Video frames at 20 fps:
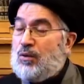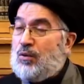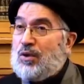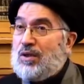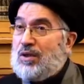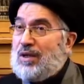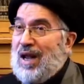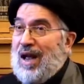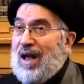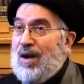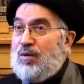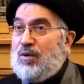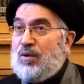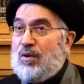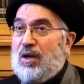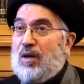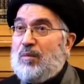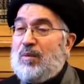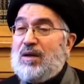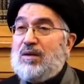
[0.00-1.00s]
look down
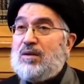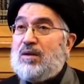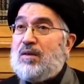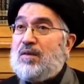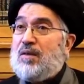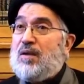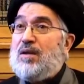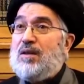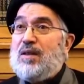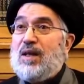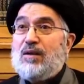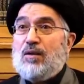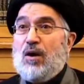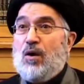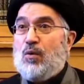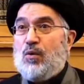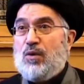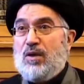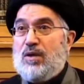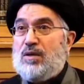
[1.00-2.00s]
on him and think that,
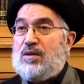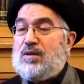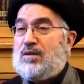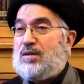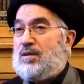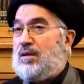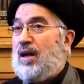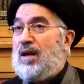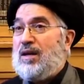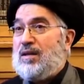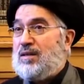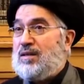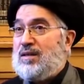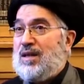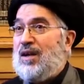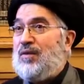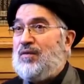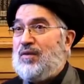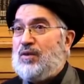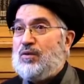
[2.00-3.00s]
oh, he's like a
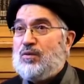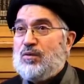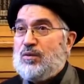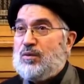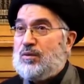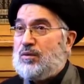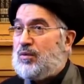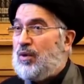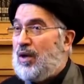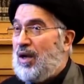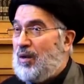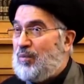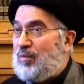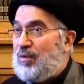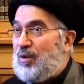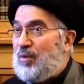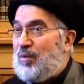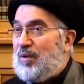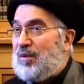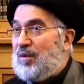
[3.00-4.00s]
servant to help
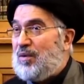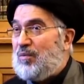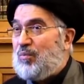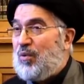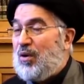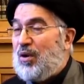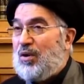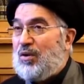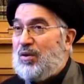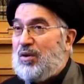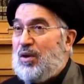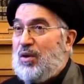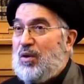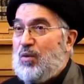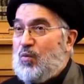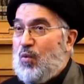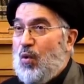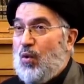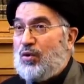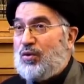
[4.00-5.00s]
you with pouring
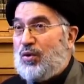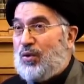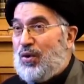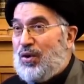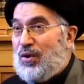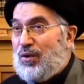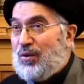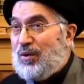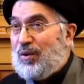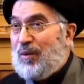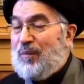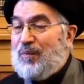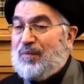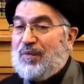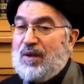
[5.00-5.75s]
water on you."